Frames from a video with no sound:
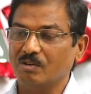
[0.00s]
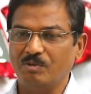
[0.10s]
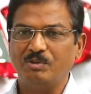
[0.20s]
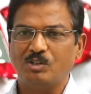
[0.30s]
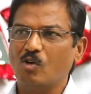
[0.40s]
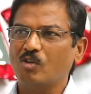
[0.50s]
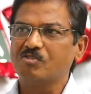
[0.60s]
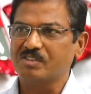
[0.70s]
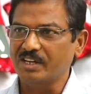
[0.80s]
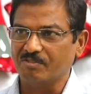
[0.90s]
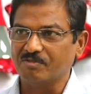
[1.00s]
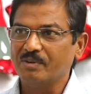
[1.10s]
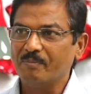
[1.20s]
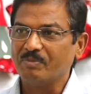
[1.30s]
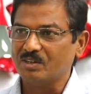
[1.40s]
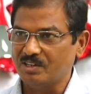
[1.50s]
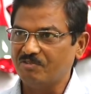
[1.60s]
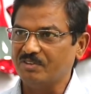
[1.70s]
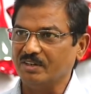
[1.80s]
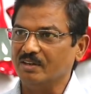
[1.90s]
When we talk of
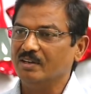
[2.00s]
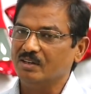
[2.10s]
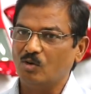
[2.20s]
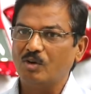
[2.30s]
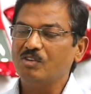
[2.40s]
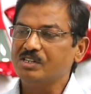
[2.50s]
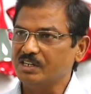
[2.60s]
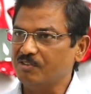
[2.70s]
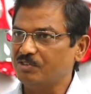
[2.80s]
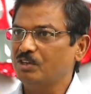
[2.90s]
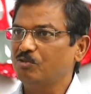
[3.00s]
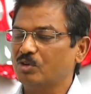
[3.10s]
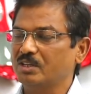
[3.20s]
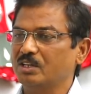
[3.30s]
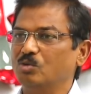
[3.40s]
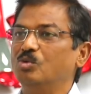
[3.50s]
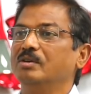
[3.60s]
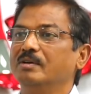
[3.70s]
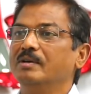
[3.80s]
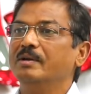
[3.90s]
safety, not only safety for their own